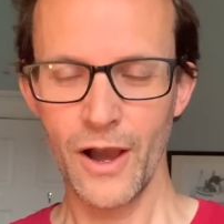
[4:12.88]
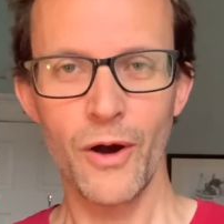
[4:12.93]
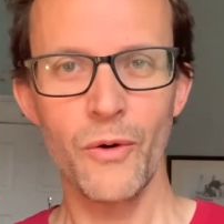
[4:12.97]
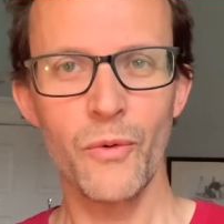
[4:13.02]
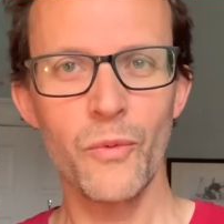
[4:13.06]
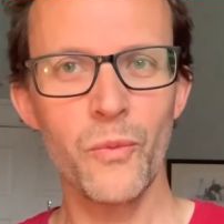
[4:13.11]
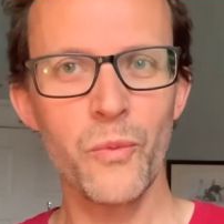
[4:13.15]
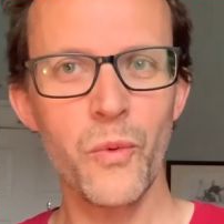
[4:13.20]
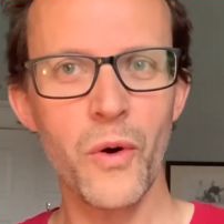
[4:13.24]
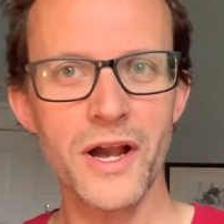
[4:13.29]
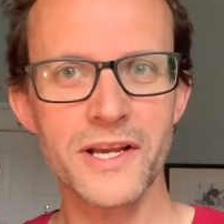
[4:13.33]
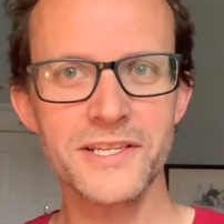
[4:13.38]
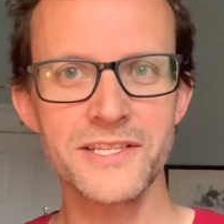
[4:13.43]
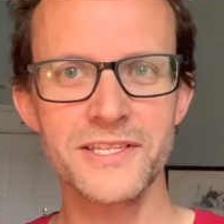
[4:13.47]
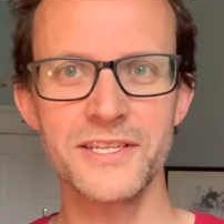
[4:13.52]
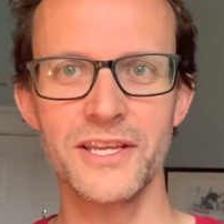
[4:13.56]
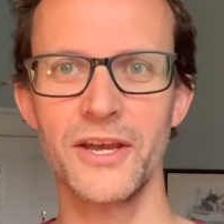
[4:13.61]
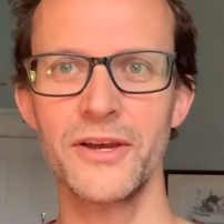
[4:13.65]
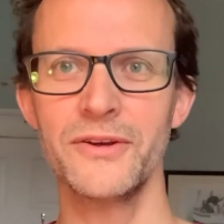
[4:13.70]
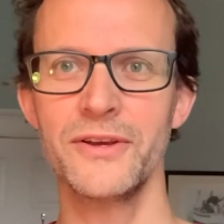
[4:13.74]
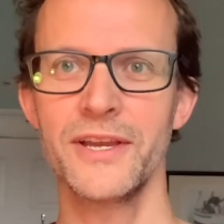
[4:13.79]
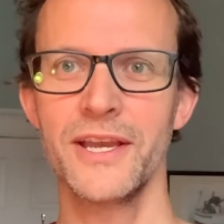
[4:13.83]
Why
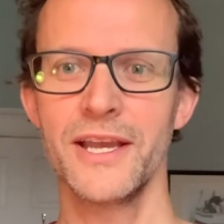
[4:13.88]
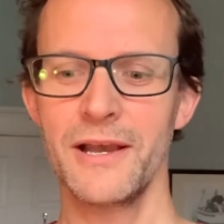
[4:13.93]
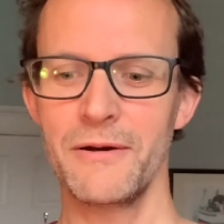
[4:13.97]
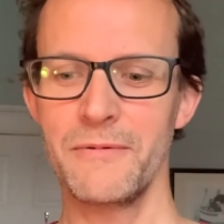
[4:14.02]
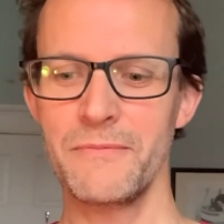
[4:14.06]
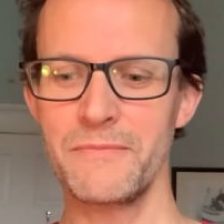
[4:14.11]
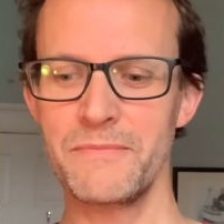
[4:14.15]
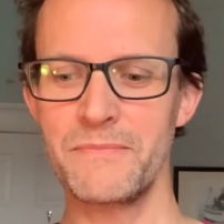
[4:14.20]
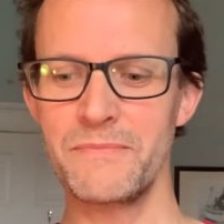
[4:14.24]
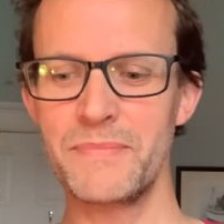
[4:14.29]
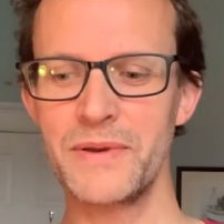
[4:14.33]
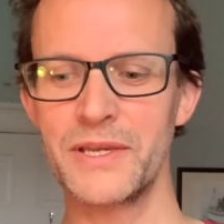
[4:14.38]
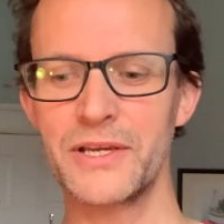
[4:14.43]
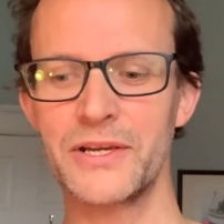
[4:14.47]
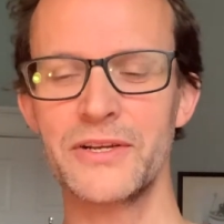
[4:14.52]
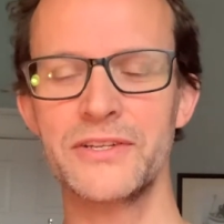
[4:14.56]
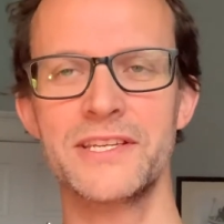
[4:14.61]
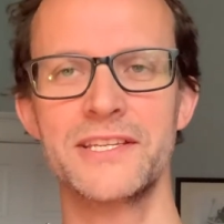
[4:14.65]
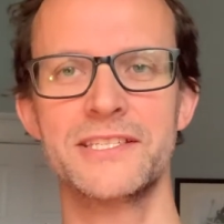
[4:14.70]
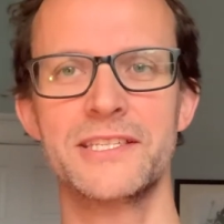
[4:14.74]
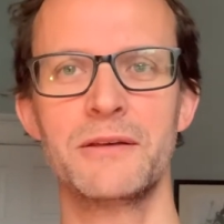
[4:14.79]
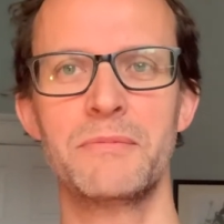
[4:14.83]
so?
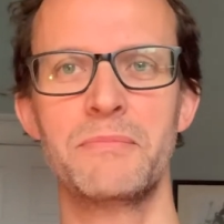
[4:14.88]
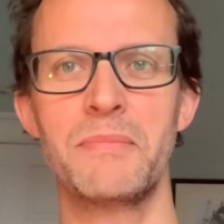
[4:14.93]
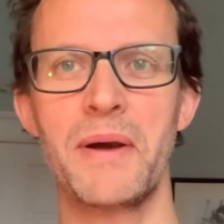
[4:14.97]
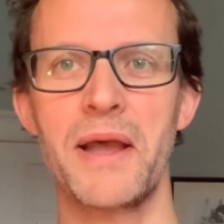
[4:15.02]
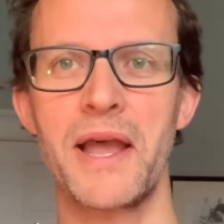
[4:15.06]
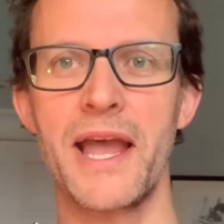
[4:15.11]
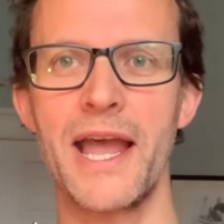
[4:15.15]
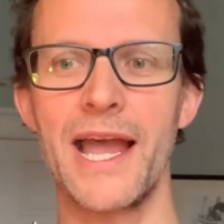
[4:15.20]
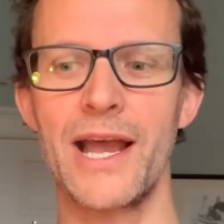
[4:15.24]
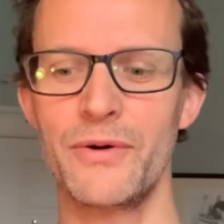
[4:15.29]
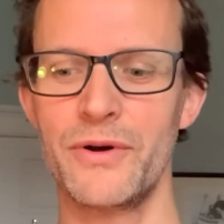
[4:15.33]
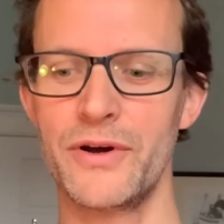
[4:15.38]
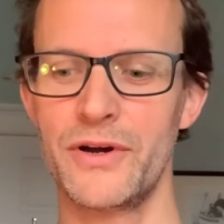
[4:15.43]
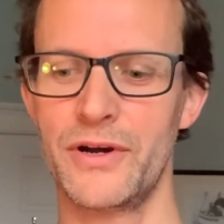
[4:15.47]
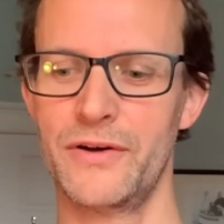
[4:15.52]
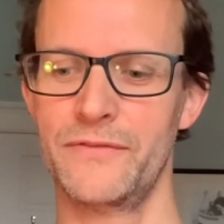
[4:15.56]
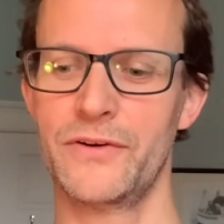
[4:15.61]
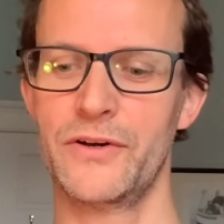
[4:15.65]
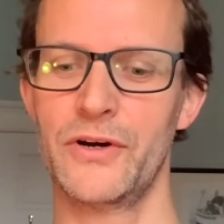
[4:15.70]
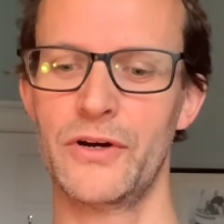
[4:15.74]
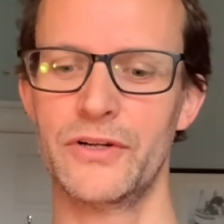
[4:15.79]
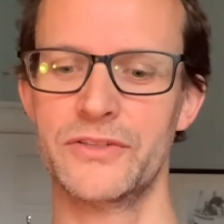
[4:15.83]
Because it's the power
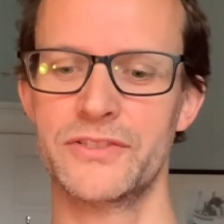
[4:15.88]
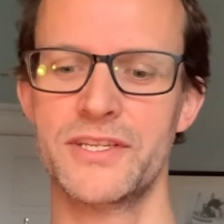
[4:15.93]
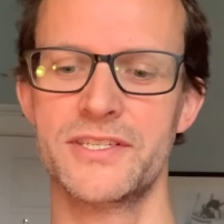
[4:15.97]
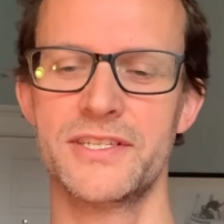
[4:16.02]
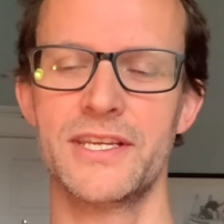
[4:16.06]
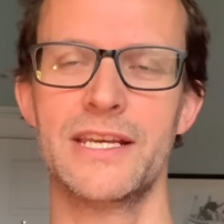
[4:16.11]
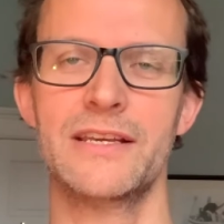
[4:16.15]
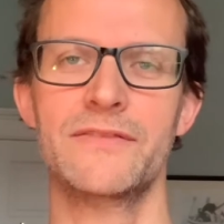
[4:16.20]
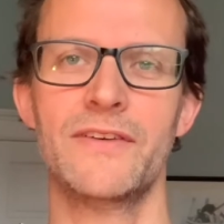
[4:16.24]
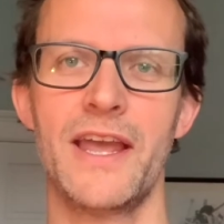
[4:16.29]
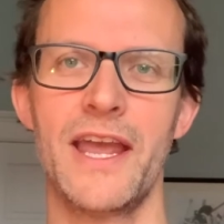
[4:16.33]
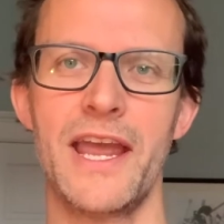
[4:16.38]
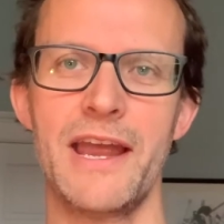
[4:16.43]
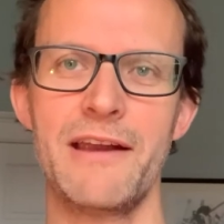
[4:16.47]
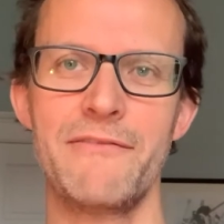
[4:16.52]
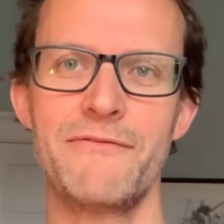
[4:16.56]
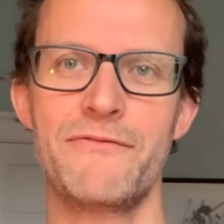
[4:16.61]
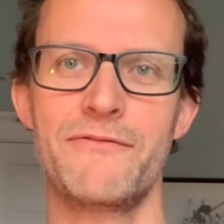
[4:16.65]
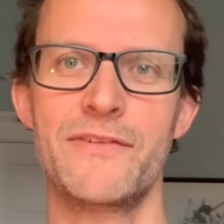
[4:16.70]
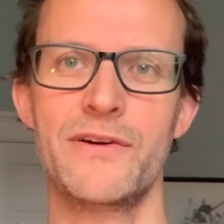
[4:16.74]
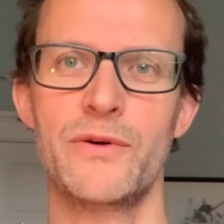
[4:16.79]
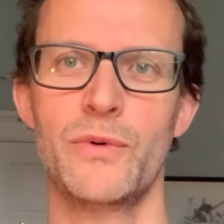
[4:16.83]
of God to save
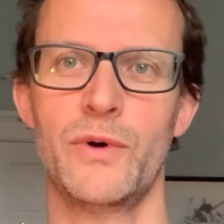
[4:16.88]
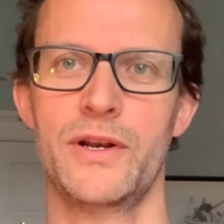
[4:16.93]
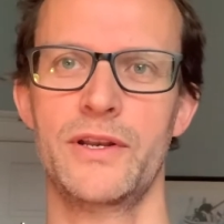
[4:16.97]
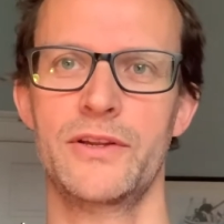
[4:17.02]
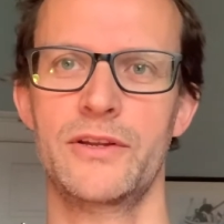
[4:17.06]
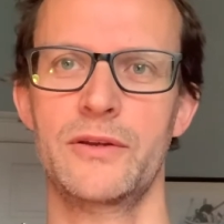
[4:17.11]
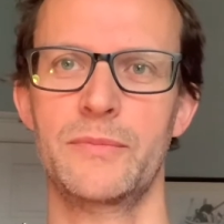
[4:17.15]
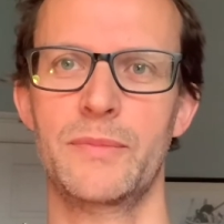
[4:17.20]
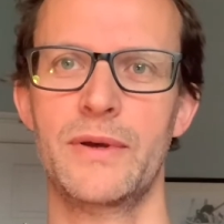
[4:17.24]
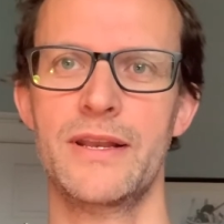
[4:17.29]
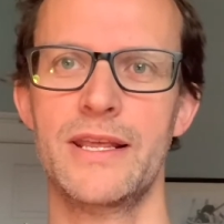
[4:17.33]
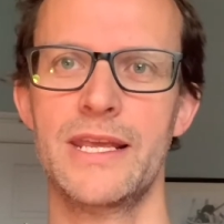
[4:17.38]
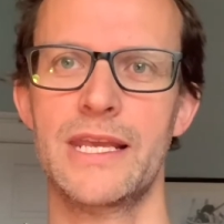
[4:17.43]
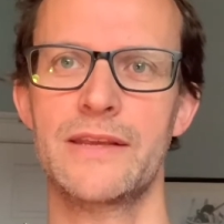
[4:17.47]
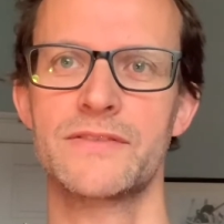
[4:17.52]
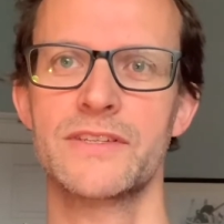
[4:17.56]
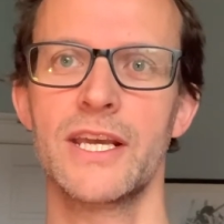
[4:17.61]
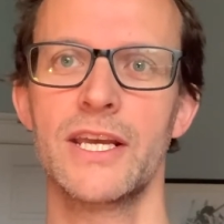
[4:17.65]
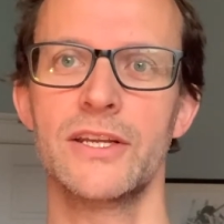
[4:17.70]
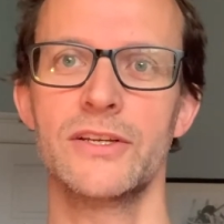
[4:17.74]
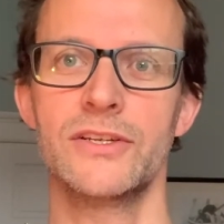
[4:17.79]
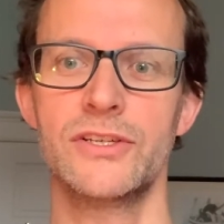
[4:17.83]
everyone who believes,